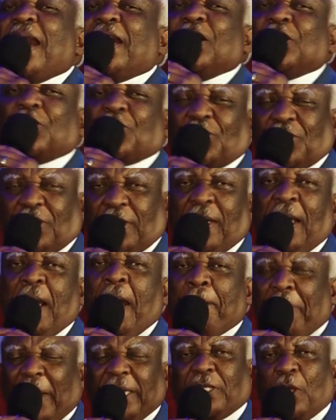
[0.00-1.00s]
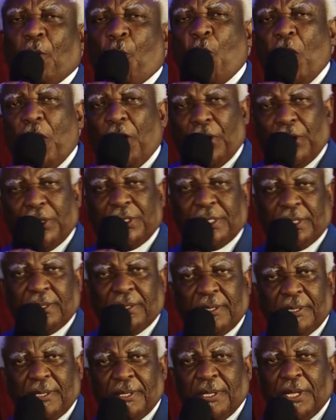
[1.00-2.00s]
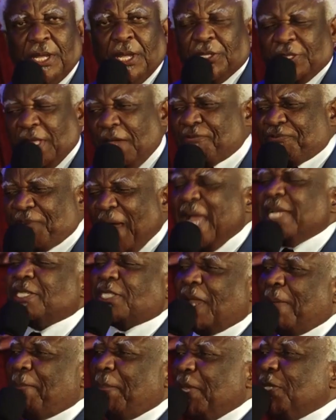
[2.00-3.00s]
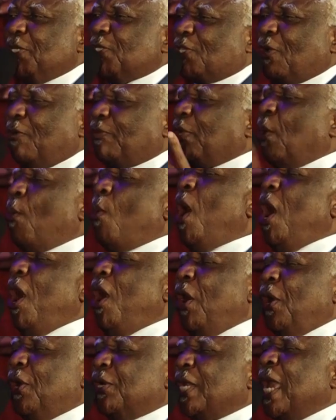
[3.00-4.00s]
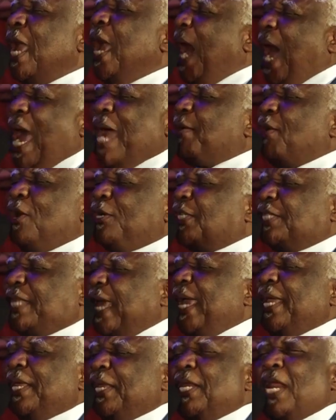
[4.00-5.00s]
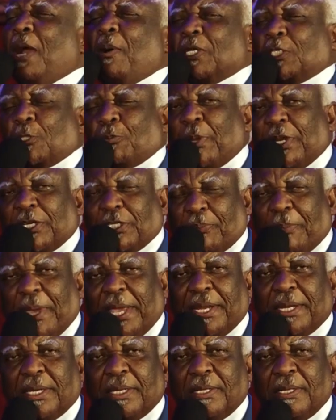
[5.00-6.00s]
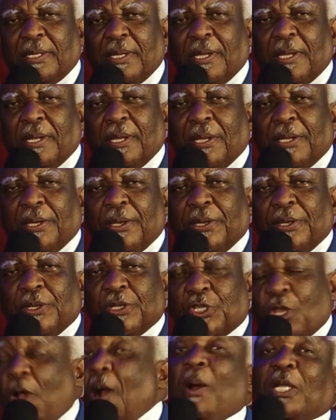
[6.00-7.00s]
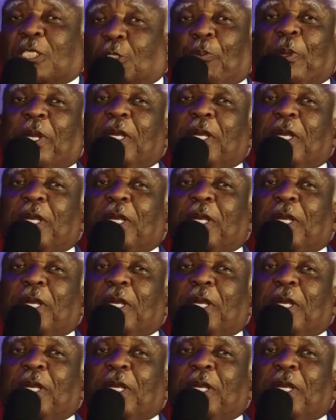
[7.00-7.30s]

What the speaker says: nourished by the word. The vitamins of the word are not there in our spirit man. So our